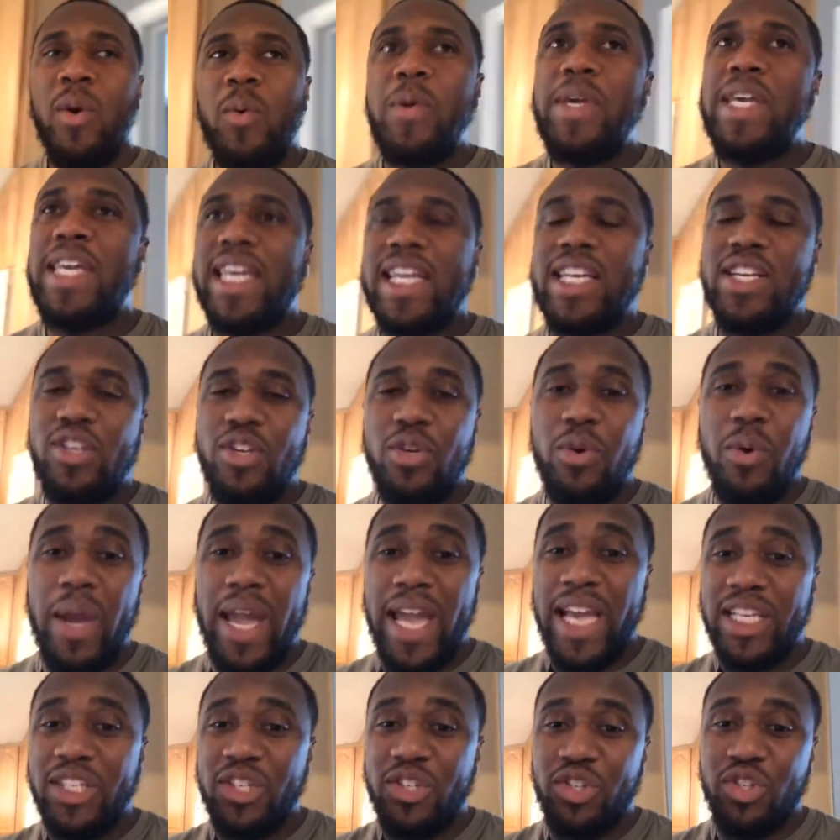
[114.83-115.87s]
We can do
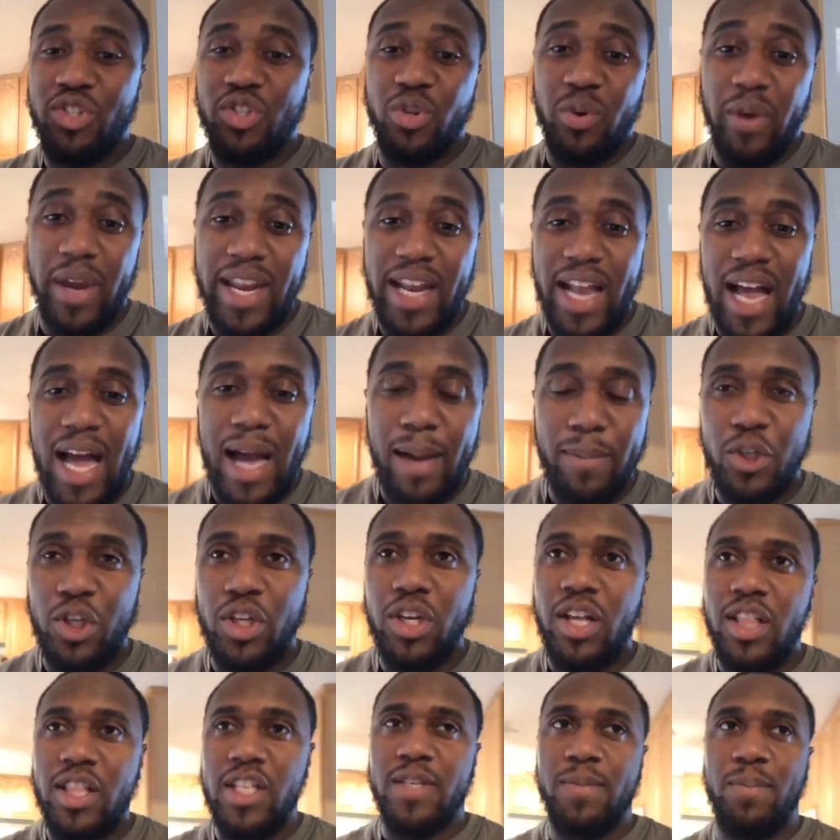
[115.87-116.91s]
a straight
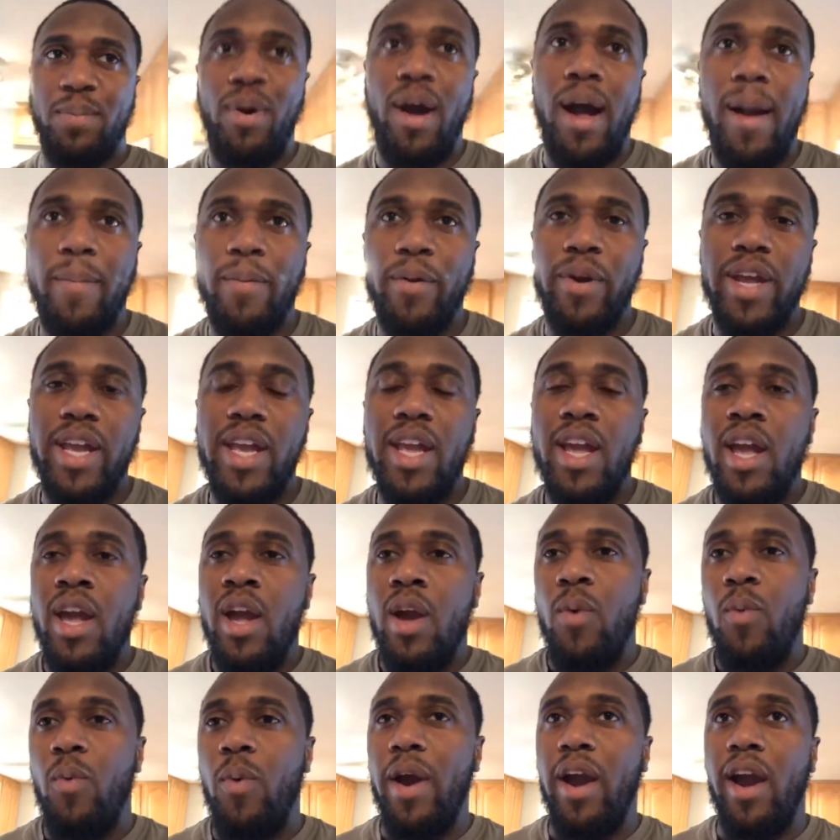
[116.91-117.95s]
option on this property
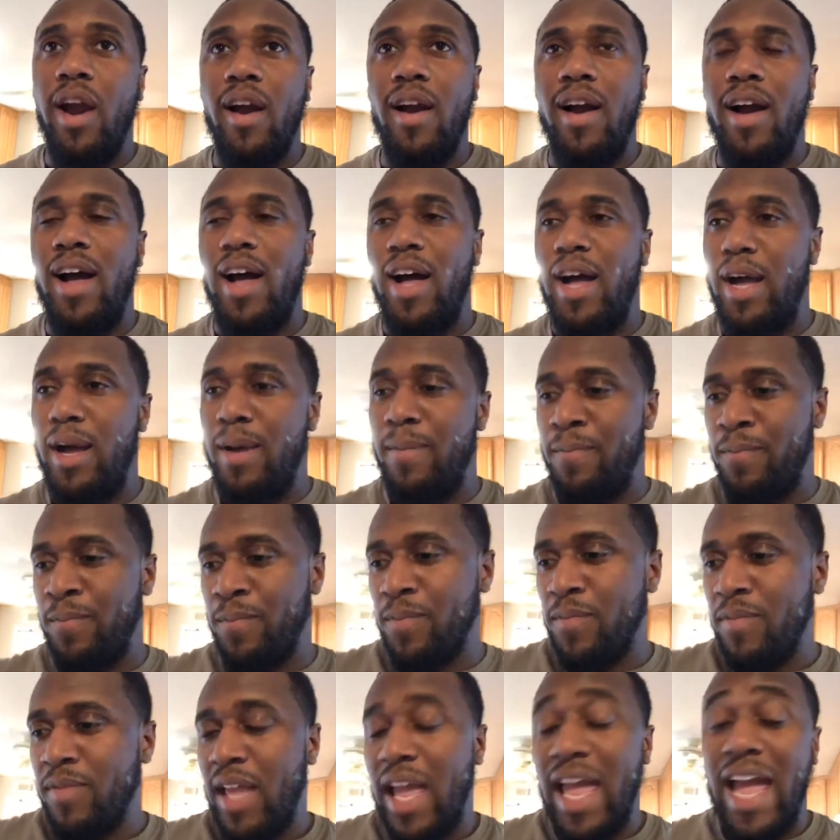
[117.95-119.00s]
where,
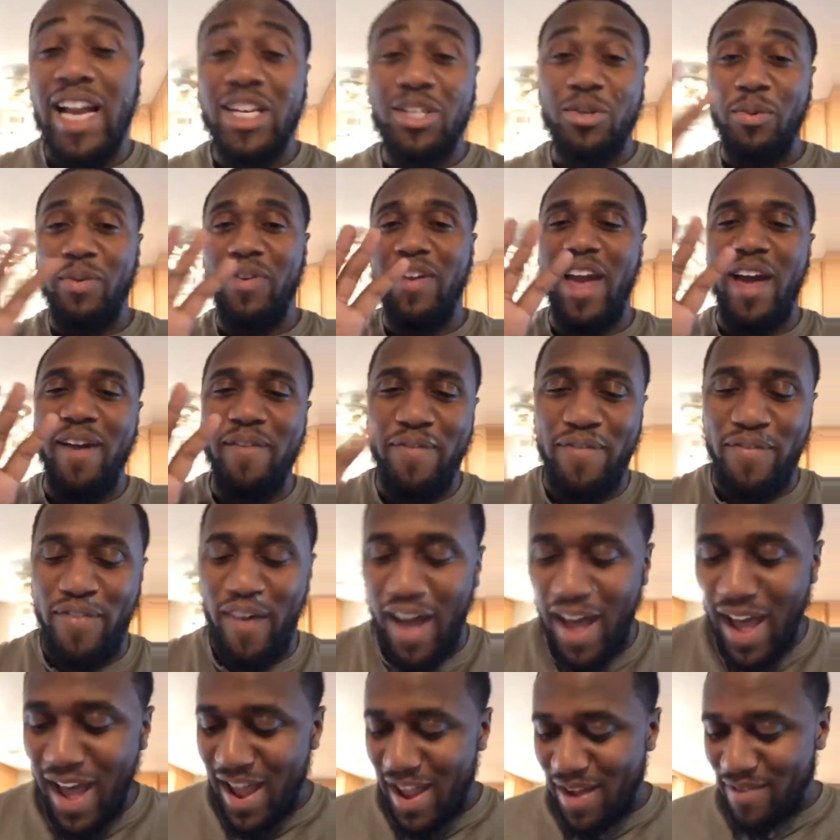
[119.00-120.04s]
actually we've got
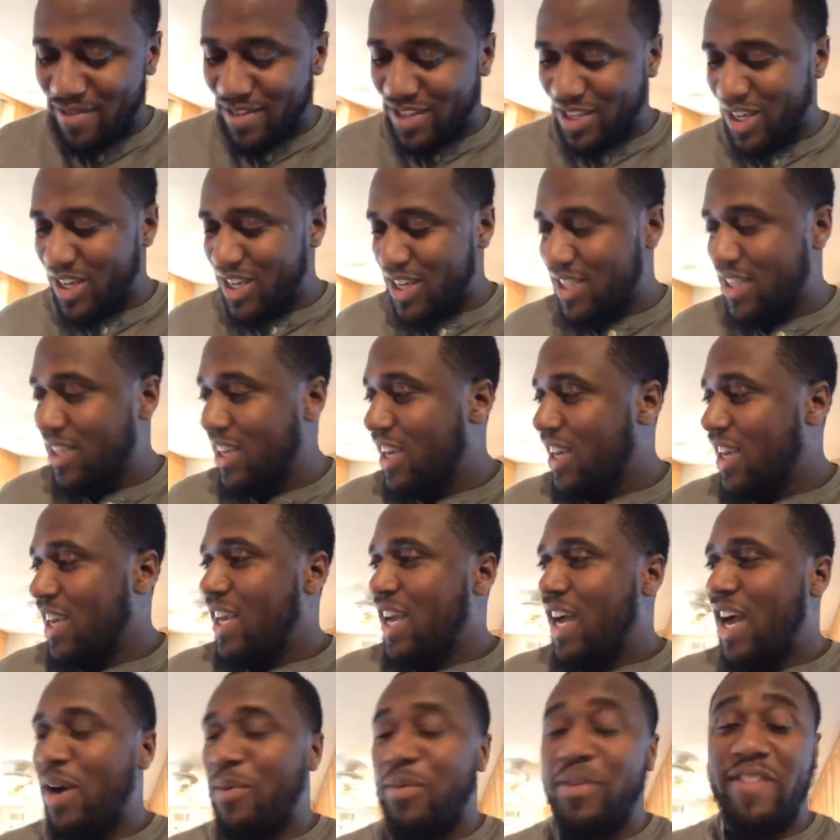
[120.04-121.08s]
5,
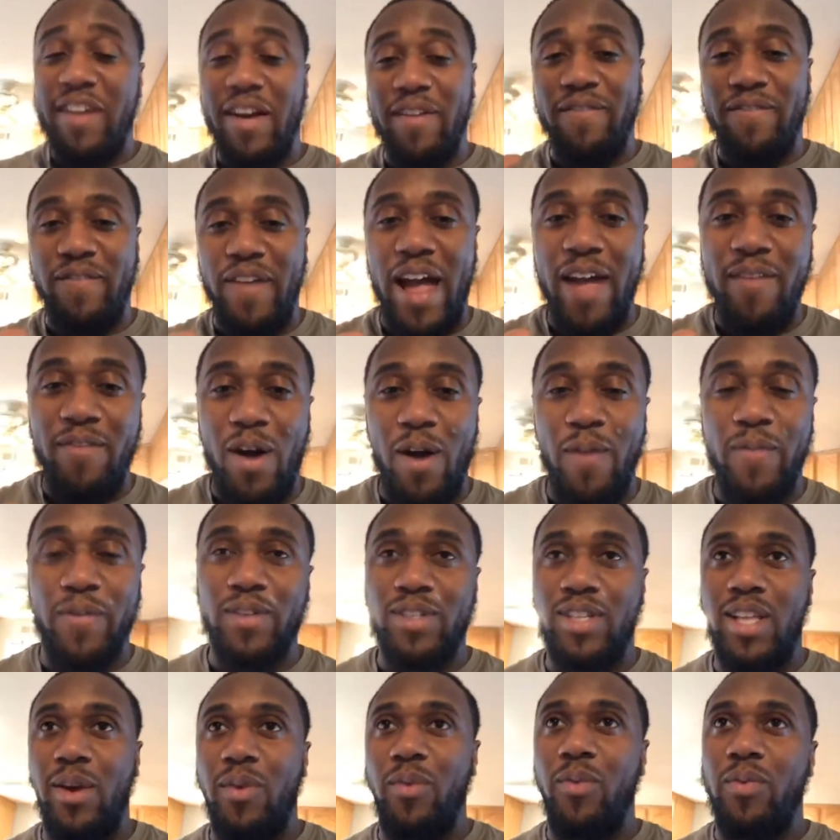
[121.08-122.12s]
we've got 5
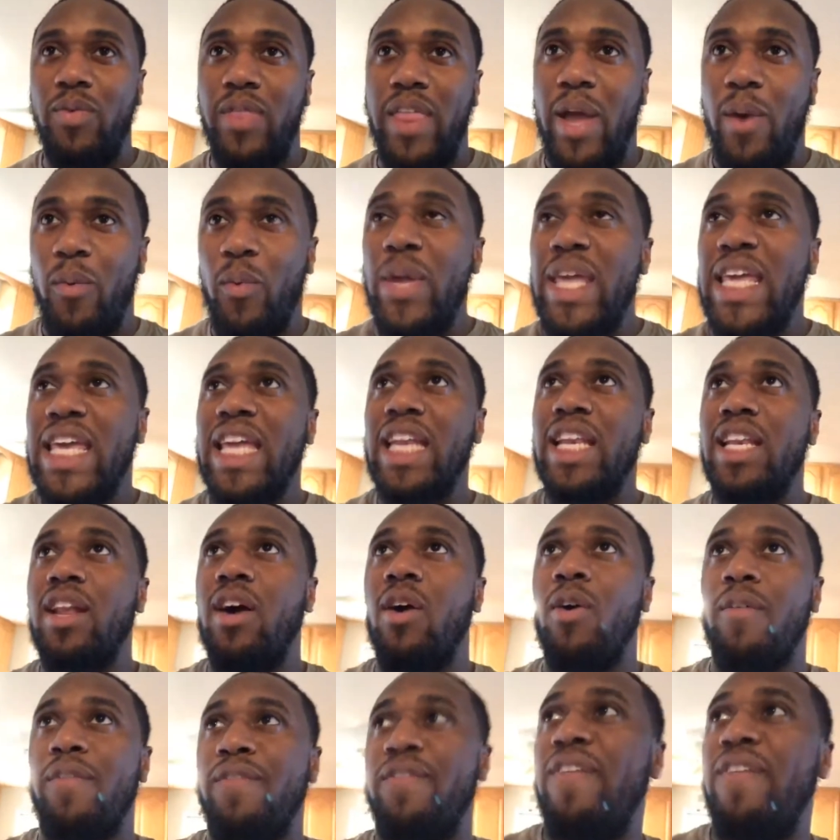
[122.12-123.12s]
offers that we can, or